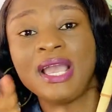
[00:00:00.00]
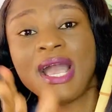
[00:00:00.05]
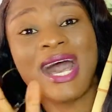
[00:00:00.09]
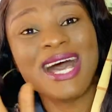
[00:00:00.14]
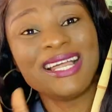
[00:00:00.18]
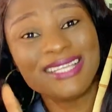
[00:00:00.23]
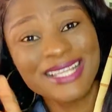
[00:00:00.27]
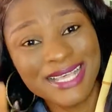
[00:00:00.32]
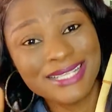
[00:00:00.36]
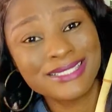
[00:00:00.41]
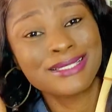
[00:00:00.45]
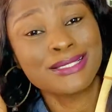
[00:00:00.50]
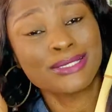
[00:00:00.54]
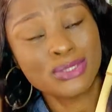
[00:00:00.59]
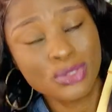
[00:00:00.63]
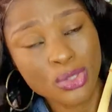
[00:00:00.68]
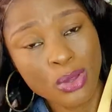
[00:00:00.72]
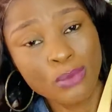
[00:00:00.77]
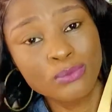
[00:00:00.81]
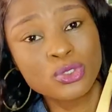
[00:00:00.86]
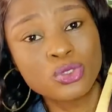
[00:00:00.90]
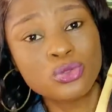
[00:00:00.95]
And there are still
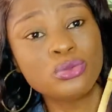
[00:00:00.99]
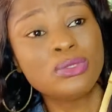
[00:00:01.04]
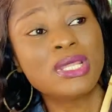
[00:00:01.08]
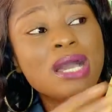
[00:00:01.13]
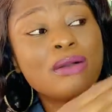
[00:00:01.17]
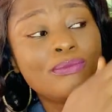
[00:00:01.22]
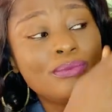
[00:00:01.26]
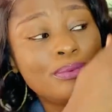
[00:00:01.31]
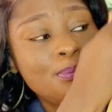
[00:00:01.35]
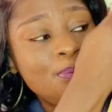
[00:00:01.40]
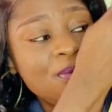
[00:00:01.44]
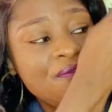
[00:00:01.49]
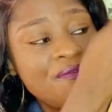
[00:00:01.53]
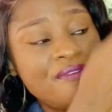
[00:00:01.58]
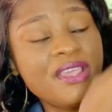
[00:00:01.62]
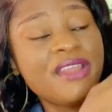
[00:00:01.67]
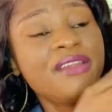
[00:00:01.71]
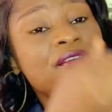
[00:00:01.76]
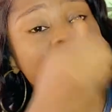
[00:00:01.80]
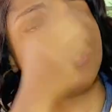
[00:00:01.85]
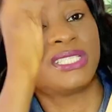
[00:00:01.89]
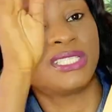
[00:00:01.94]
some too that will be
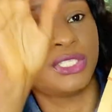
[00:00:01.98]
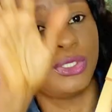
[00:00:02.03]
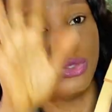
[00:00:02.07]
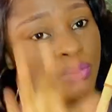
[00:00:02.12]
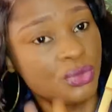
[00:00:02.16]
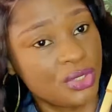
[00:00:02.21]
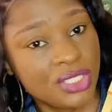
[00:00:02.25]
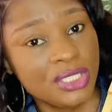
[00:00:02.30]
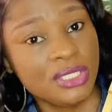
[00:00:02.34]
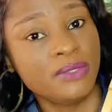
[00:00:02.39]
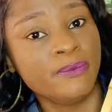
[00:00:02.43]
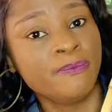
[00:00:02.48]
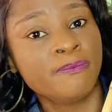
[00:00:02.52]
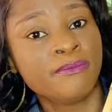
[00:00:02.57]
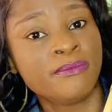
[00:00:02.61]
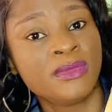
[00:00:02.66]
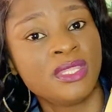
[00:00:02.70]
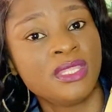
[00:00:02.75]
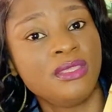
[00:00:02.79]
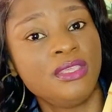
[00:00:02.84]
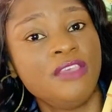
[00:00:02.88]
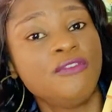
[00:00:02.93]
very silky
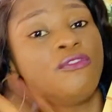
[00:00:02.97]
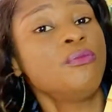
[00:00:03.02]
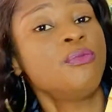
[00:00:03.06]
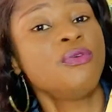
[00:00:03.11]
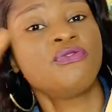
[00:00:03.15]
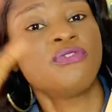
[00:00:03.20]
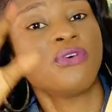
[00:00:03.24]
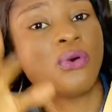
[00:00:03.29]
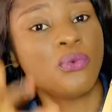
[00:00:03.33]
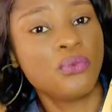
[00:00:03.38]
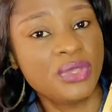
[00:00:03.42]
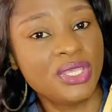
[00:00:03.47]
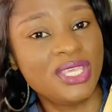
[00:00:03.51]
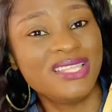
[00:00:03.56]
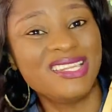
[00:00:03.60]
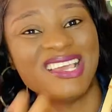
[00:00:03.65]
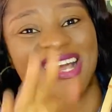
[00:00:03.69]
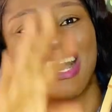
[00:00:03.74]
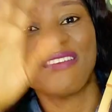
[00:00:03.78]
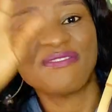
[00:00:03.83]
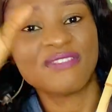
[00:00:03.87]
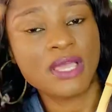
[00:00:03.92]
even before wigging.
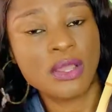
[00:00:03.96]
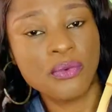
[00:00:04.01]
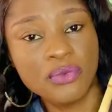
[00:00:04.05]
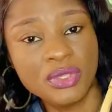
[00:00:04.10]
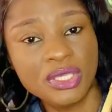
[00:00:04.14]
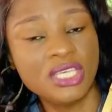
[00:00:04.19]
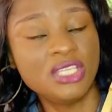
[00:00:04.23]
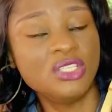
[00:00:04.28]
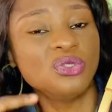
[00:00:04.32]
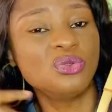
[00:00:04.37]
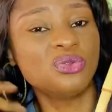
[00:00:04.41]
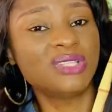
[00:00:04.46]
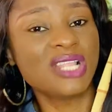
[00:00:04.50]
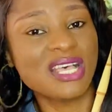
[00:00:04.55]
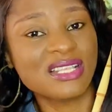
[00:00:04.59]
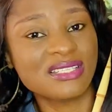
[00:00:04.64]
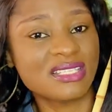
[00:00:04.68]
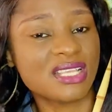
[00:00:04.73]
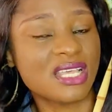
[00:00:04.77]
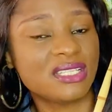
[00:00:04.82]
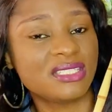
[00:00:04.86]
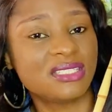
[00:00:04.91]
Then after wigging, it will now
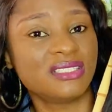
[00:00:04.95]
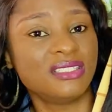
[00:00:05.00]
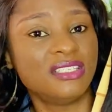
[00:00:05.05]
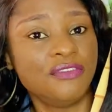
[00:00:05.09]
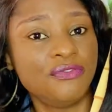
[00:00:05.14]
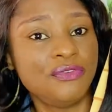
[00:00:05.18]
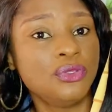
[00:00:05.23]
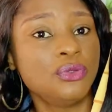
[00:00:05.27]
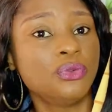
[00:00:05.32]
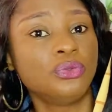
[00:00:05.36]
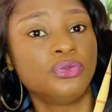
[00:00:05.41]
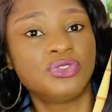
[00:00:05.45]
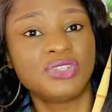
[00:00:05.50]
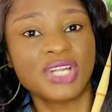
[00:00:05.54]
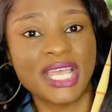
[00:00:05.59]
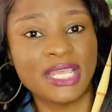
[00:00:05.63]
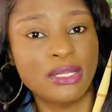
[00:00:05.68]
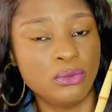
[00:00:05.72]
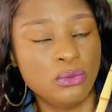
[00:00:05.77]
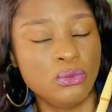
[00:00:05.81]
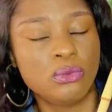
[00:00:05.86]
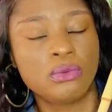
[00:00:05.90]
start giving you
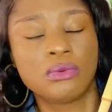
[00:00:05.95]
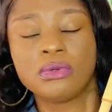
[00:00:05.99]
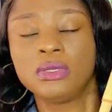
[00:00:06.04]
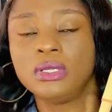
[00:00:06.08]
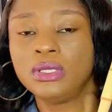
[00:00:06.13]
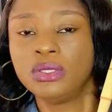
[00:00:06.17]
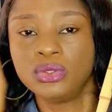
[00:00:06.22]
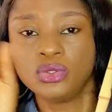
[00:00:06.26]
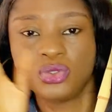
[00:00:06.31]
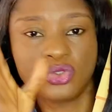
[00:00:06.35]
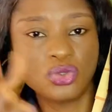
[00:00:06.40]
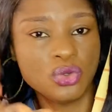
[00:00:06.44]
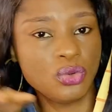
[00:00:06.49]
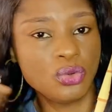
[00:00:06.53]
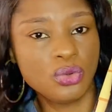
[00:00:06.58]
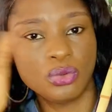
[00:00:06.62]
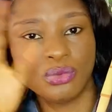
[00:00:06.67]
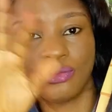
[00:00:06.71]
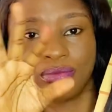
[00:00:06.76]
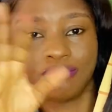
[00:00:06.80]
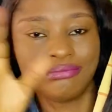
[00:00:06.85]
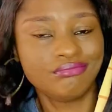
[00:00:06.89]
dry look,
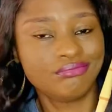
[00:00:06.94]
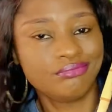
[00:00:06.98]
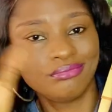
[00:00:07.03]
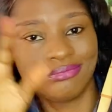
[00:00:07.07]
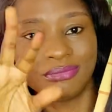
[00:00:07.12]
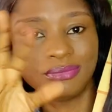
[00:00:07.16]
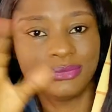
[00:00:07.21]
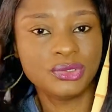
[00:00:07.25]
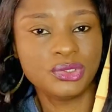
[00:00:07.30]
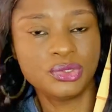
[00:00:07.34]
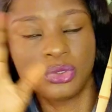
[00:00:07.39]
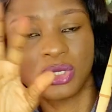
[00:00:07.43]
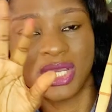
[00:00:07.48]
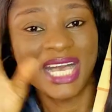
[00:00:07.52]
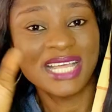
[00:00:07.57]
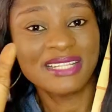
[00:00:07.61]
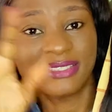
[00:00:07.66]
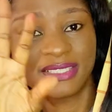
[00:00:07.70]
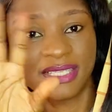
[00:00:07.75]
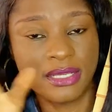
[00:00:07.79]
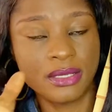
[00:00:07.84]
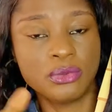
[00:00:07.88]
so you
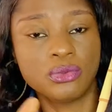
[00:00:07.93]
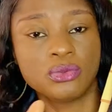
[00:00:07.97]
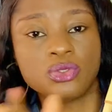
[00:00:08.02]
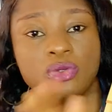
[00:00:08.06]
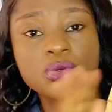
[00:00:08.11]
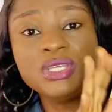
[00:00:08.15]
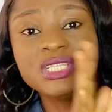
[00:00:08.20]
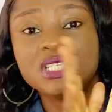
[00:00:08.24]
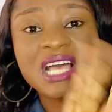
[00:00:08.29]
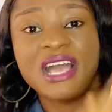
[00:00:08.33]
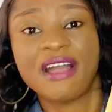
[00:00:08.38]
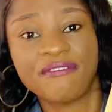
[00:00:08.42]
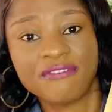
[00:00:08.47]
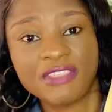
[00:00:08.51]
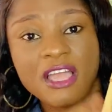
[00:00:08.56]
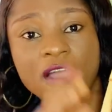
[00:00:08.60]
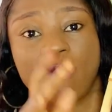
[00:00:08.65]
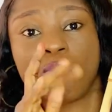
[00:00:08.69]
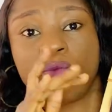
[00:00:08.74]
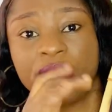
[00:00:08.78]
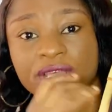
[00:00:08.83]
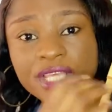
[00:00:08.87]
can't tell. So it's
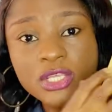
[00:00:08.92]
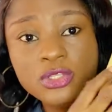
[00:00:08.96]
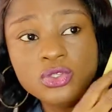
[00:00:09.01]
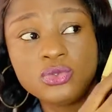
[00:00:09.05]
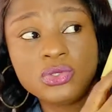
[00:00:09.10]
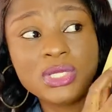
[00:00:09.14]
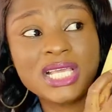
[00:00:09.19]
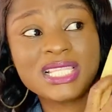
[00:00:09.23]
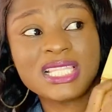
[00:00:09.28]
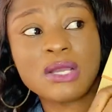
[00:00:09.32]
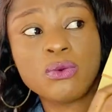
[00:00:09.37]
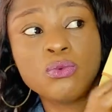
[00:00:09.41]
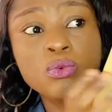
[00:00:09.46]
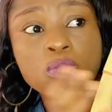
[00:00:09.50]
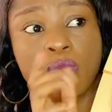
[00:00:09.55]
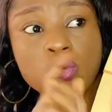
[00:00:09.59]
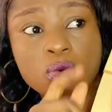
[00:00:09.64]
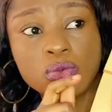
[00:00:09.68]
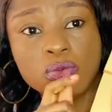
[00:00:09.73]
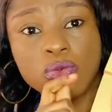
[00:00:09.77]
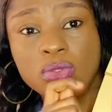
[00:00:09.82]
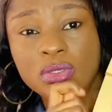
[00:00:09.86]
after wigging too that I will
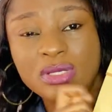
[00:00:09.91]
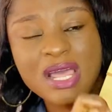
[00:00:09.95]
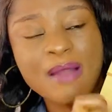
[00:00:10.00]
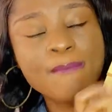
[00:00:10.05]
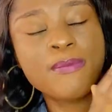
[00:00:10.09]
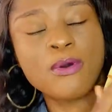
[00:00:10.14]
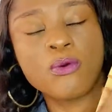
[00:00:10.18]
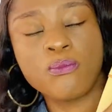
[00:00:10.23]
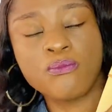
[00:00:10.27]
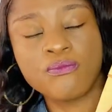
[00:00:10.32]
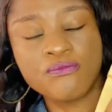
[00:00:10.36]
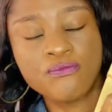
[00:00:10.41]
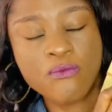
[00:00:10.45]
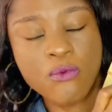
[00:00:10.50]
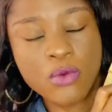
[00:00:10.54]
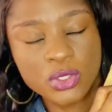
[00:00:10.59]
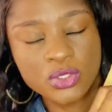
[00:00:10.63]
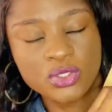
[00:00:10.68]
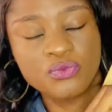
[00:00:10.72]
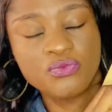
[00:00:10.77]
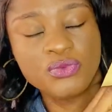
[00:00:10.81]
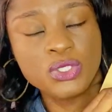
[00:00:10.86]
conclude on that. But
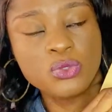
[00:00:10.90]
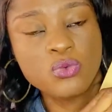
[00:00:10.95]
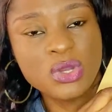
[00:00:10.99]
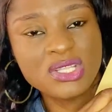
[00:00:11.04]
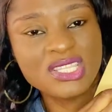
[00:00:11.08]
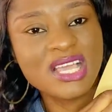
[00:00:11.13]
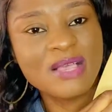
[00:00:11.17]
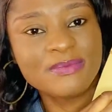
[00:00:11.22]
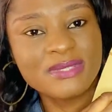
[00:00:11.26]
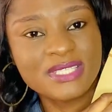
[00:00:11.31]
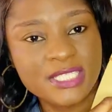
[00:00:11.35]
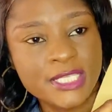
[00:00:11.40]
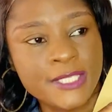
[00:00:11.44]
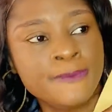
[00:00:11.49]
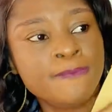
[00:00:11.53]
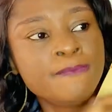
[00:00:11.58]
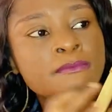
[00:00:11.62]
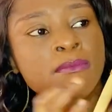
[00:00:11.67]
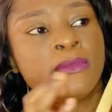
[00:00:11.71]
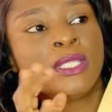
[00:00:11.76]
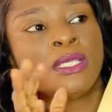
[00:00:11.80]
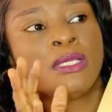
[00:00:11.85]
with what I'm
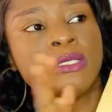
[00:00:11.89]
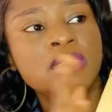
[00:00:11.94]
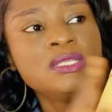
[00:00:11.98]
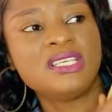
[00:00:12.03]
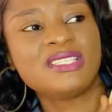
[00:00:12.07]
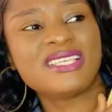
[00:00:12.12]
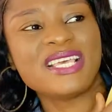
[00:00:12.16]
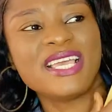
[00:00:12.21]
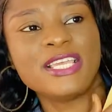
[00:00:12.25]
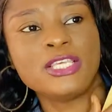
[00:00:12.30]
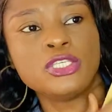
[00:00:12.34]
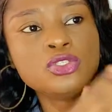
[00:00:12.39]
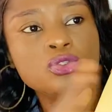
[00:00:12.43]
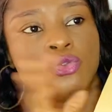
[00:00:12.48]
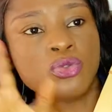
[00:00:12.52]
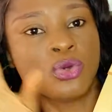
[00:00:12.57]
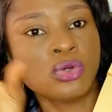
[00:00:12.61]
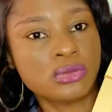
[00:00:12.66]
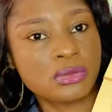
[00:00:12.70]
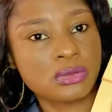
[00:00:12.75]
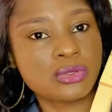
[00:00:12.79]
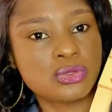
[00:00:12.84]
seeing, this hair is
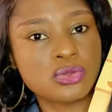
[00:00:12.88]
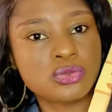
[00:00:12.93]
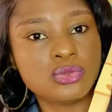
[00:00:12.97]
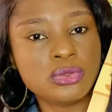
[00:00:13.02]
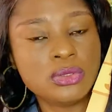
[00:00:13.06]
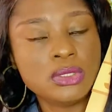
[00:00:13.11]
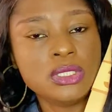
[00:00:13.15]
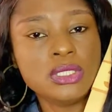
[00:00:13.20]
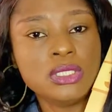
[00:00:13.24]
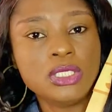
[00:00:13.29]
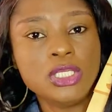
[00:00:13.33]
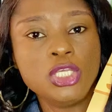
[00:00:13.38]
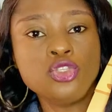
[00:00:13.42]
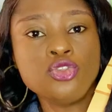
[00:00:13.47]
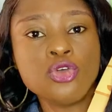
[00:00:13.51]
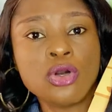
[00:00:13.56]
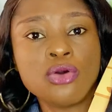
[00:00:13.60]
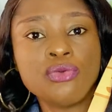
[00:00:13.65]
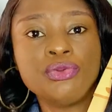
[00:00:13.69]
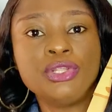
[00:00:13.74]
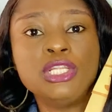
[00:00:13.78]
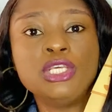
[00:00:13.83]
not, it's
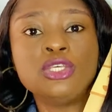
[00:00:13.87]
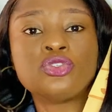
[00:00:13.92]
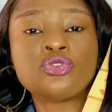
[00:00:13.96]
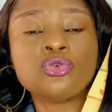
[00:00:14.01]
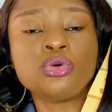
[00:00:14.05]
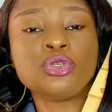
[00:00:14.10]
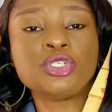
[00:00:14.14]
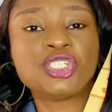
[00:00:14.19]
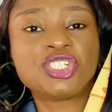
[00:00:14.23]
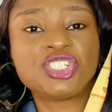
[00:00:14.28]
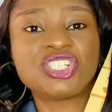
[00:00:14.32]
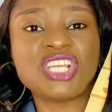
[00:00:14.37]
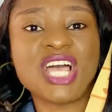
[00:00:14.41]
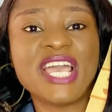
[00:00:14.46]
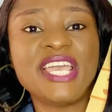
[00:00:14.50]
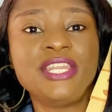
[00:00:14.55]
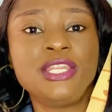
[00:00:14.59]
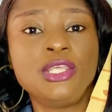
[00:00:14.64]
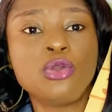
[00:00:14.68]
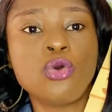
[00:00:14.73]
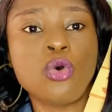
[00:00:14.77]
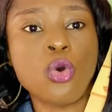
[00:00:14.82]
not really so
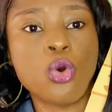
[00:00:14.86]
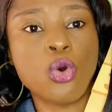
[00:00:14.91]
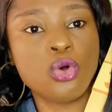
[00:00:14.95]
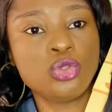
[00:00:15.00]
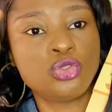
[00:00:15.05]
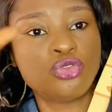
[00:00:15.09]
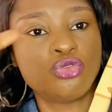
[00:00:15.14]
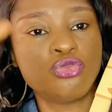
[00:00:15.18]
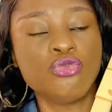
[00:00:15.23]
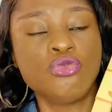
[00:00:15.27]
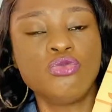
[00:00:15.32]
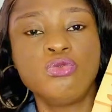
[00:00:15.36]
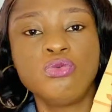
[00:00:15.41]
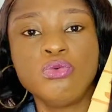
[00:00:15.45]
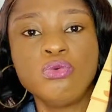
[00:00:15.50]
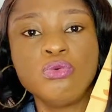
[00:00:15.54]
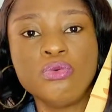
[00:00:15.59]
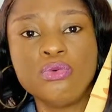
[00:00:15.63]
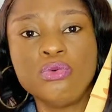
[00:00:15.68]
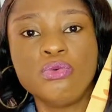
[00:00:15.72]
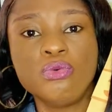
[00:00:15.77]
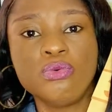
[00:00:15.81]
shiny or
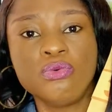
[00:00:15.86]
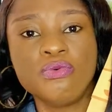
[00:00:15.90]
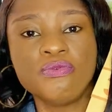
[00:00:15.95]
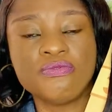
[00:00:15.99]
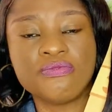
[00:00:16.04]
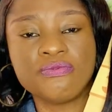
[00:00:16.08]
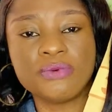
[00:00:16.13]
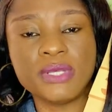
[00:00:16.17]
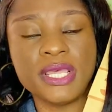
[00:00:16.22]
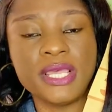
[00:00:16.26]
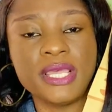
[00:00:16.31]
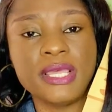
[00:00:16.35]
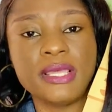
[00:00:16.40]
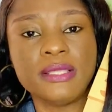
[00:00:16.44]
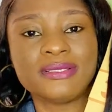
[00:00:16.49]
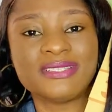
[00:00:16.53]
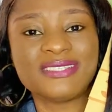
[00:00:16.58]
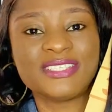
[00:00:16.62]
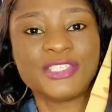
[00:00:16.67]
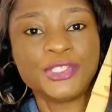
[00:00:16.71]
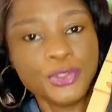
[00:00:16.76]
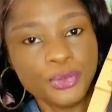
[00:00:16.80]
too
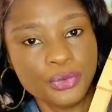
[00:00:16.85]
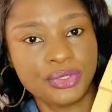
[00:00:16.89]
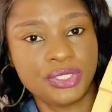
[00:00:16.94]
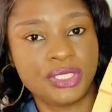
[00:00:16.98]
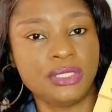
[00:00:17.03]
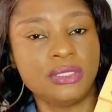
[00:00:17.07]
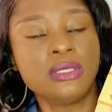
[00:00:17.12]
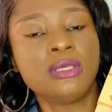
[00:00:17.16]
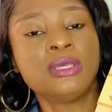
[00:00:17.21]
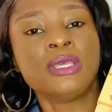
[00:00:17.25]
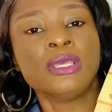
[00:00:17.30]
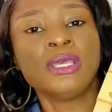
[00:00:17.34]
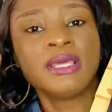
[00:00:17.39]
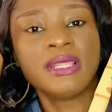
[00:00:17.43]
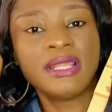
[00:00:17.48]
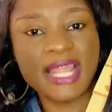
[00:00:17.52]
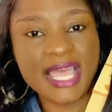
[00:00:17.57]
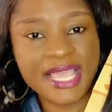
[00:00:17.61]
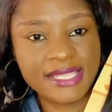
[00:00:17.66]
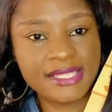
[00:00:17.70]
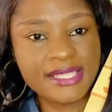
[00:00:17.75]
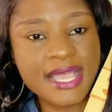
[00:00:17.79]
silky
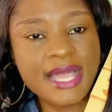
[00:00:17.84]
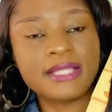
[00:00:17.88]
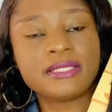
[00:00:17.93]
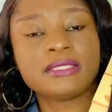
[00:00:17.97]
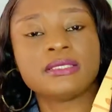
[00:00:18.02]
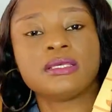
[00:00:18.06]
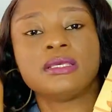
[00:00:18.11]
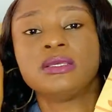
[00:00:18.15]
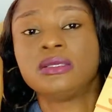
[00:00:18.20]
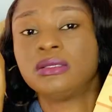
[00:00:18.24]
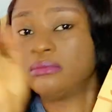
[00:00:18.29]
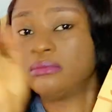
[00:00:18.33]
like that.